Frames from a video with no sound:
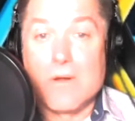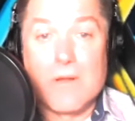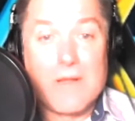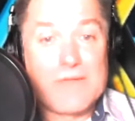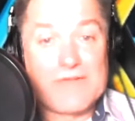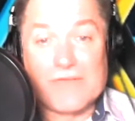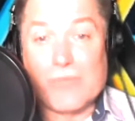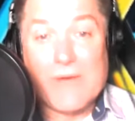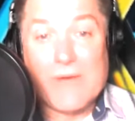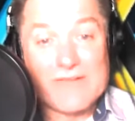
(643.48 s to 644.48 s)
"Is this
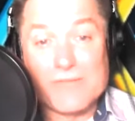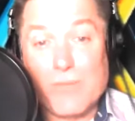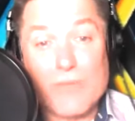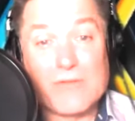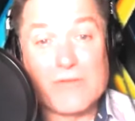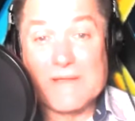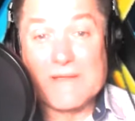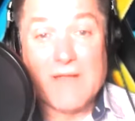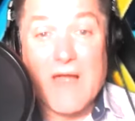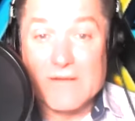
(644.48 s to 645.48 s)
what it's supposed to be
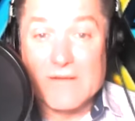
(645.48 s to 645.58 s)
like?